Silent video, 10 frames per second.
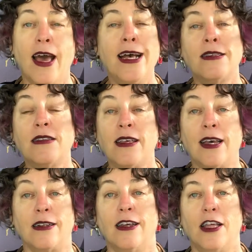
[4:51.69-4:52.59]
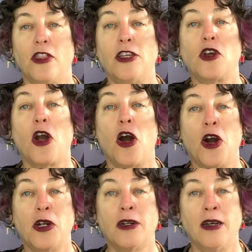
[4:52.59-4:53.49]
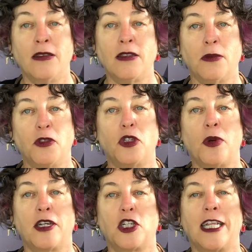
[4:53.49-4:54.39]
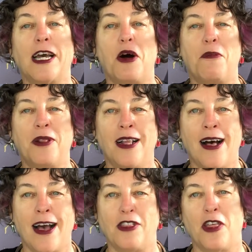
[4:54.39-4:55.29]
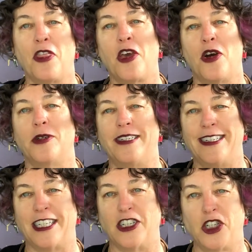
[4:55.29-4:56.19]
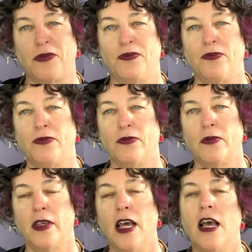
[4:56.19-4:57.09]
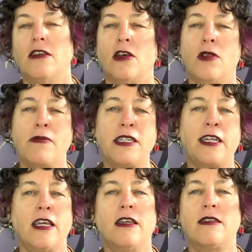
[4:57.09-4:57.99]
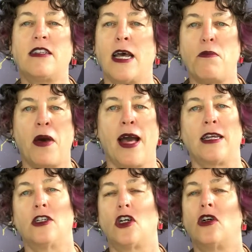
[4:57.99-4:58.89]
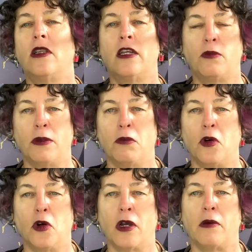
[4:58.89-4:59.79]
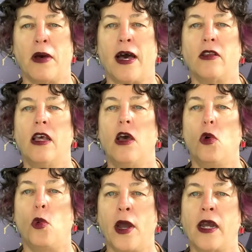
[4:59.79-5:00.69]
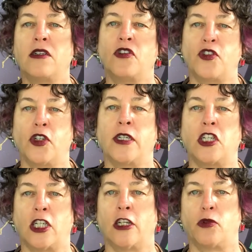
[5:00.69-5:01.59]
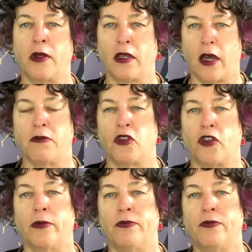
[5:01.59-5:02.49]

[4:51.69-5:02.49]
As I said, these are harder concepts to actually apply than they are to teach. So let me take you a step back and talk a little bit more about where deferring judgment comes from.